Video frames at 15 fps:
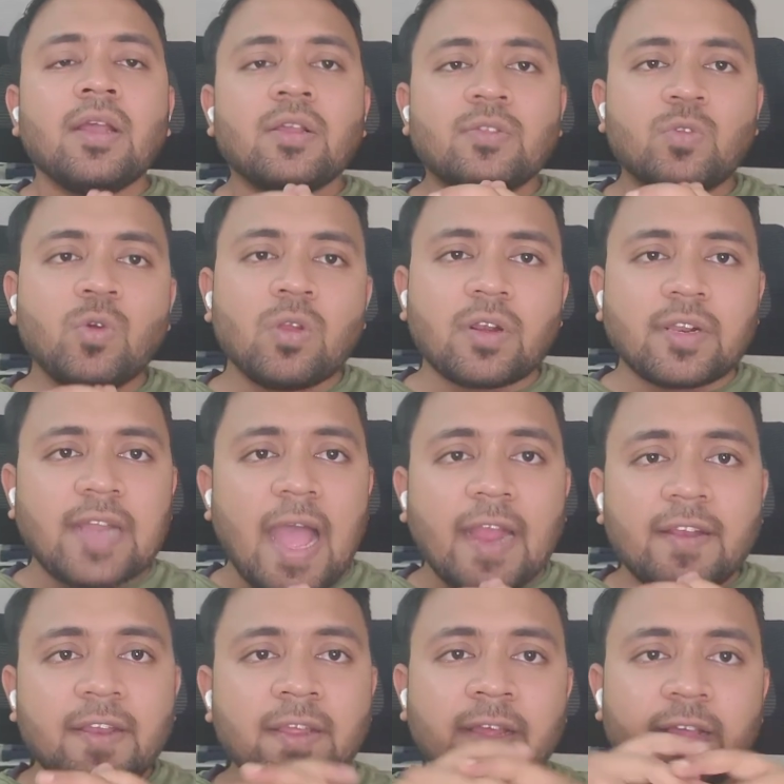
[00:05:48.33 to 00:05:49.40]
So
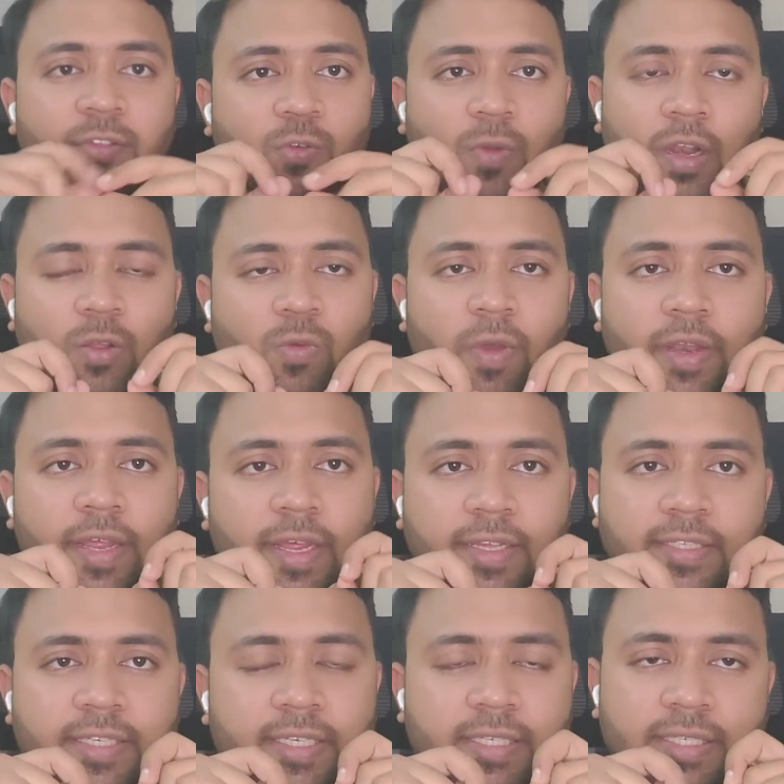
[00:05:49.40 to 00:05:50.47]
writing SQL query
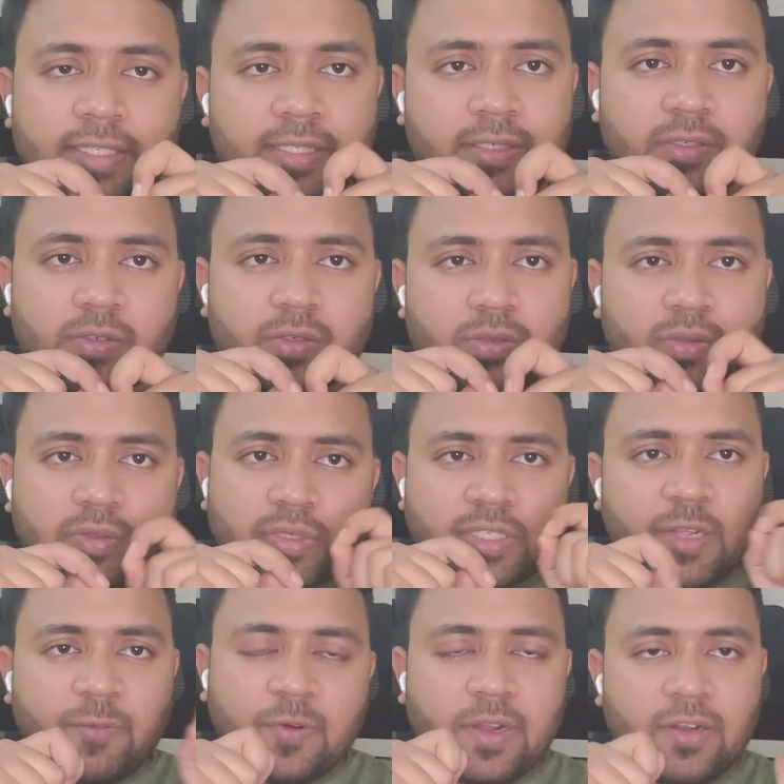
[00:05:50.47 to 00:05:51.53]
is a
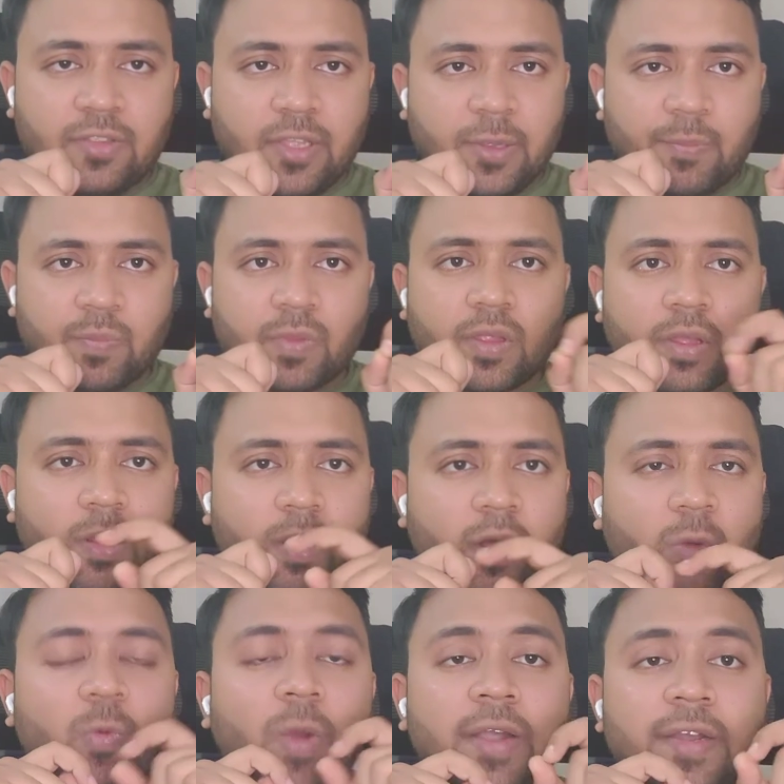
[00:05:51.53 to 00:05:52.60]
different thing.
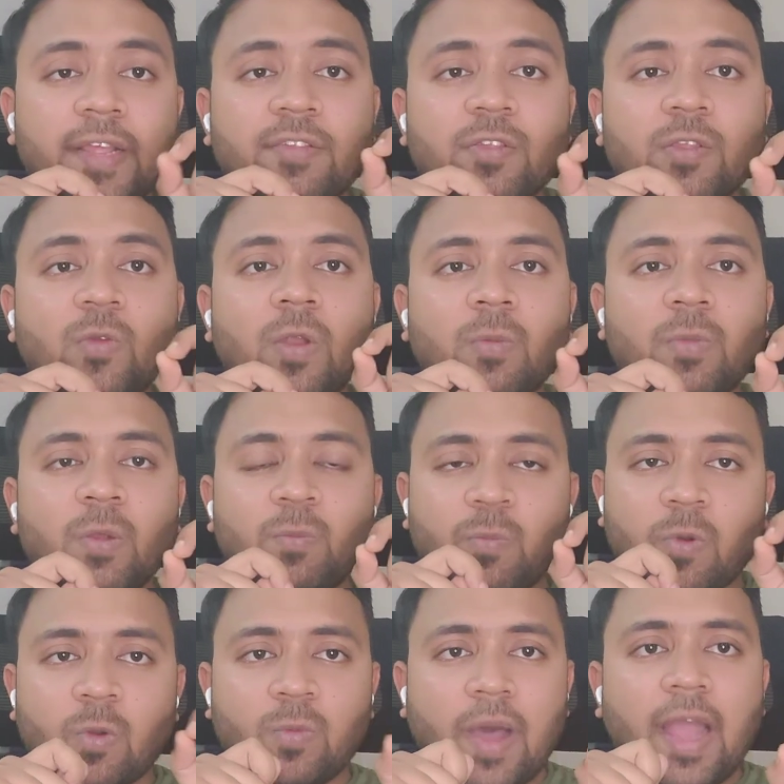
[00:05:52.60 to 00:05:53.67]
What SQL will
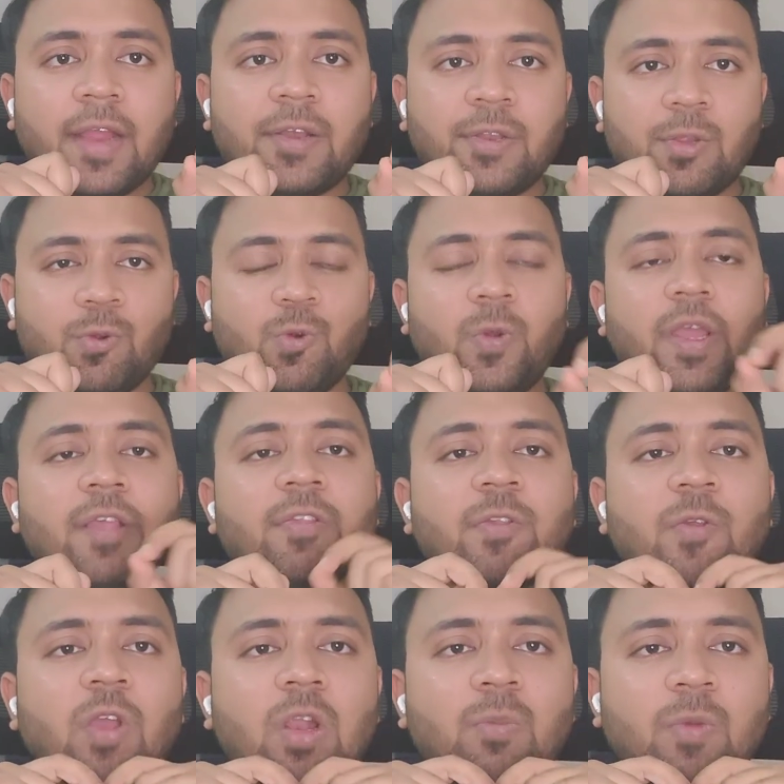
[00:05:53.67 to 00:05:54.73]
provide you?
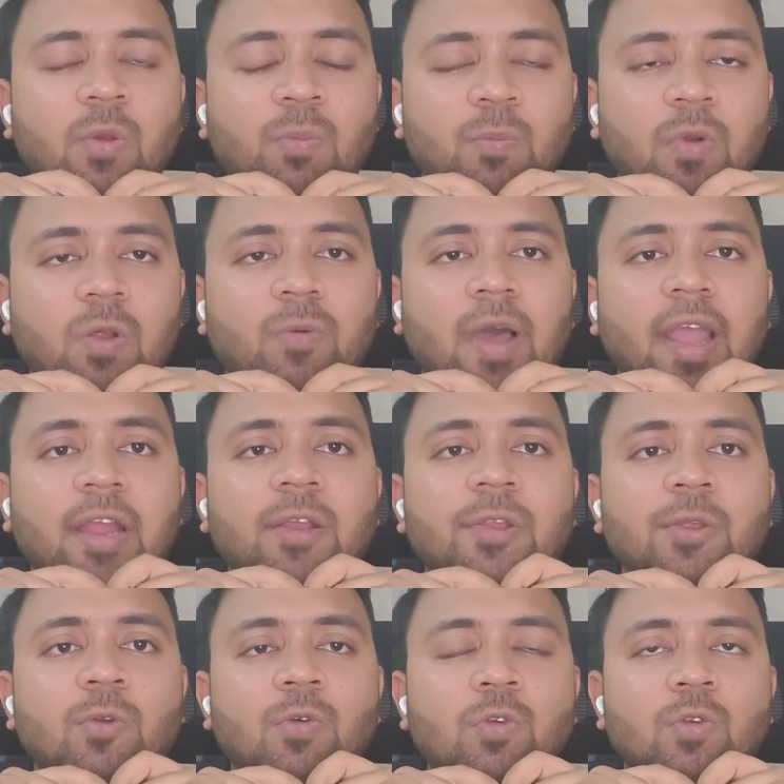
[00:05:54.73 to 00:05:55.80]
SQL will
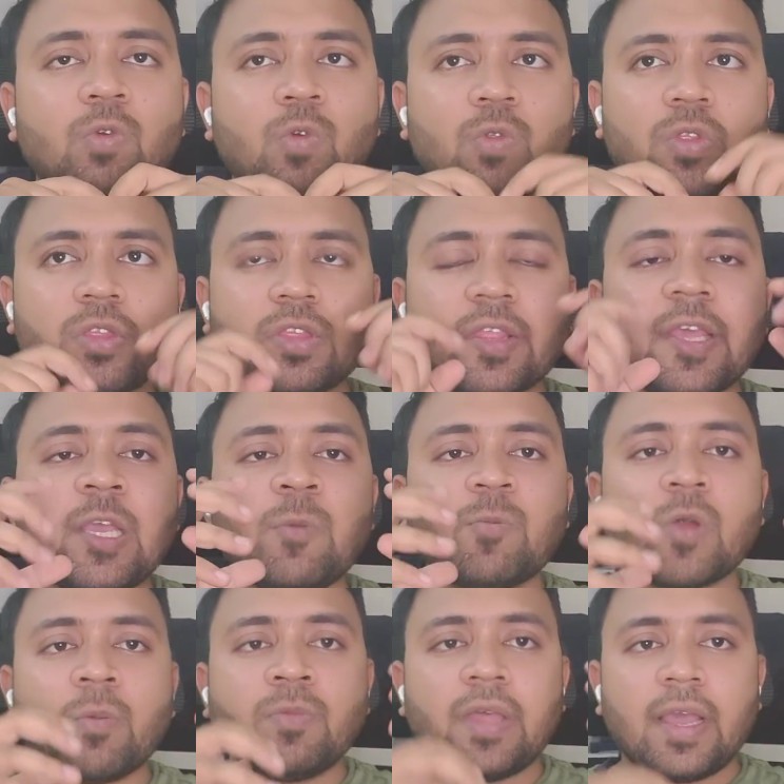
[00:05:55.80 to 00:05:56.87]
provide you to think
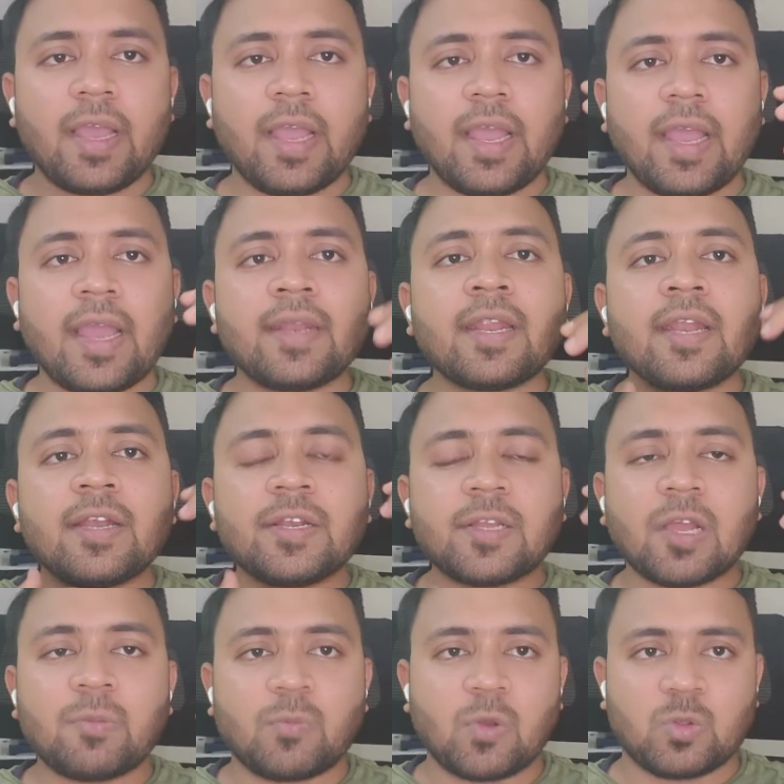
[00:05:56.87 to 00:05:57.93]
from the
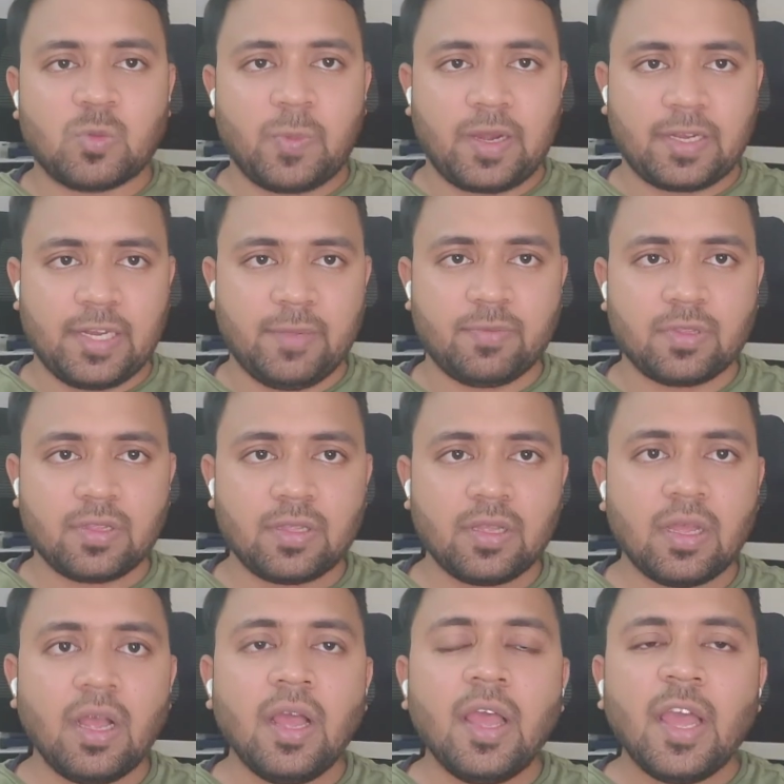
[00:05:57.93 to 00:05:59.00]
analytical perspectives.
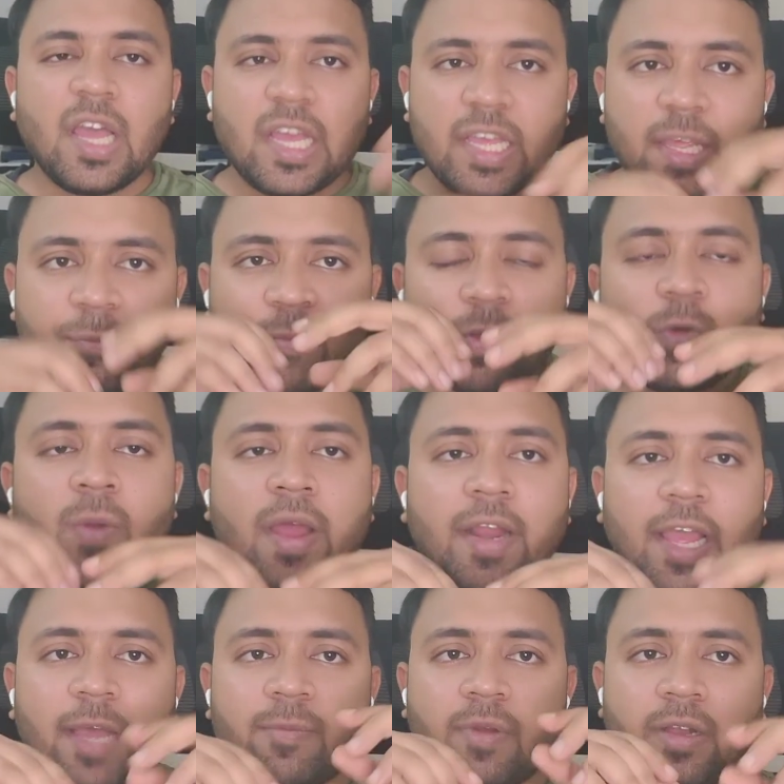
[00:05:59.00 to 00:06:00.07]
If you are
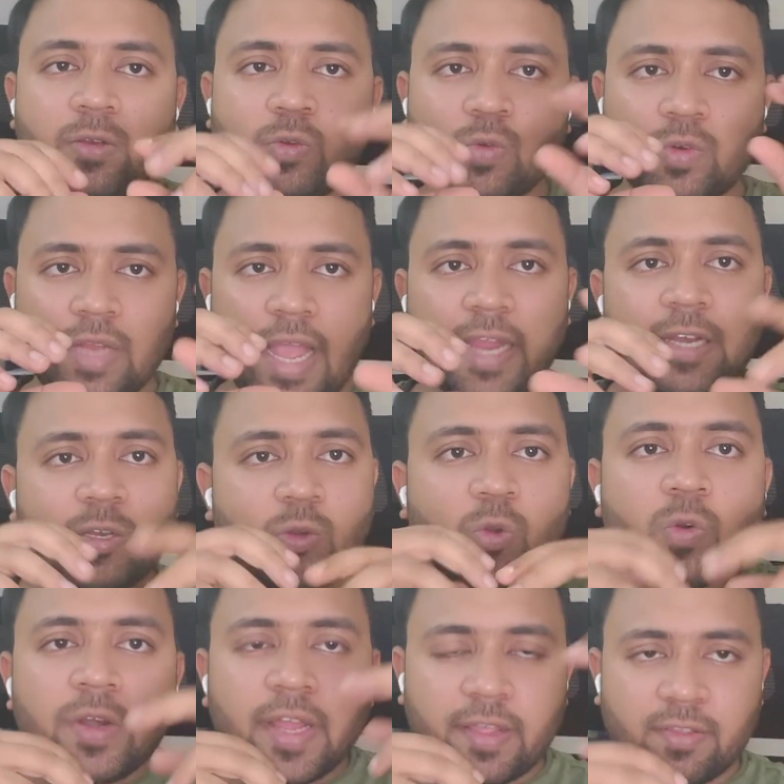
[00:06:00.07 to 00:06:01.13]
able to write
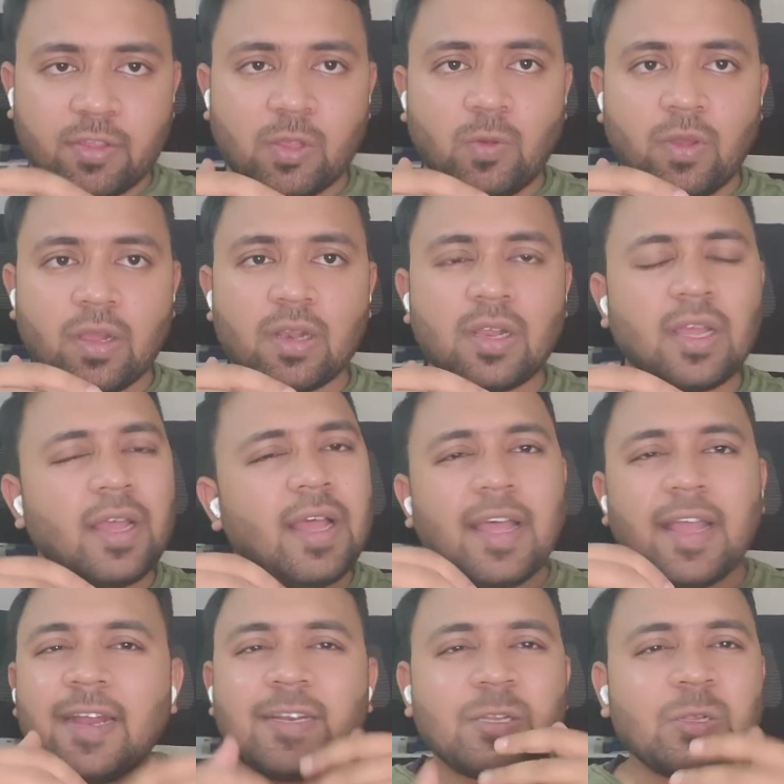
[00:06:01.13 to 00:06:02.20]
good SQL,
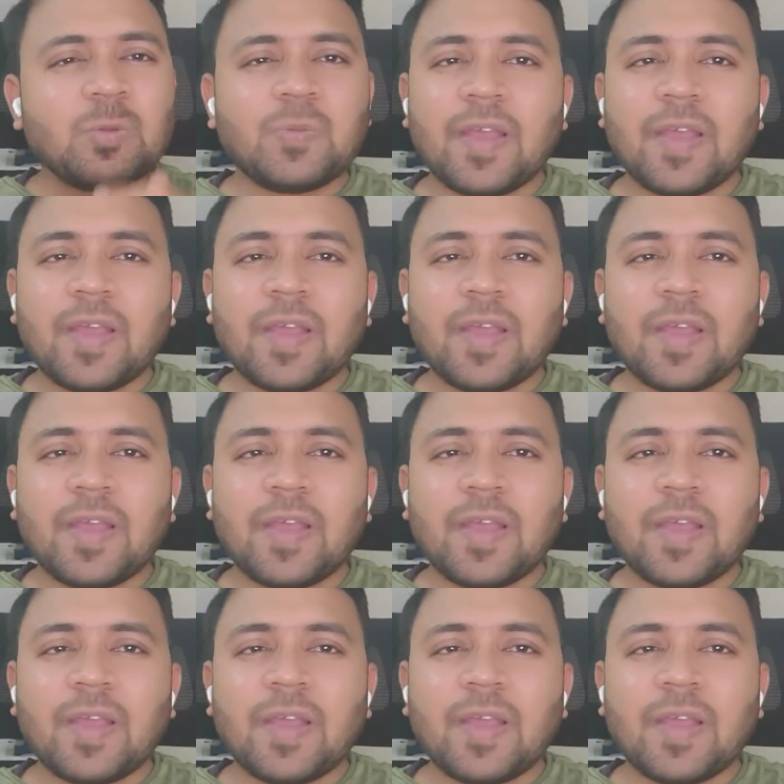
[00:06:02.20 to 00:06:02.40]
it is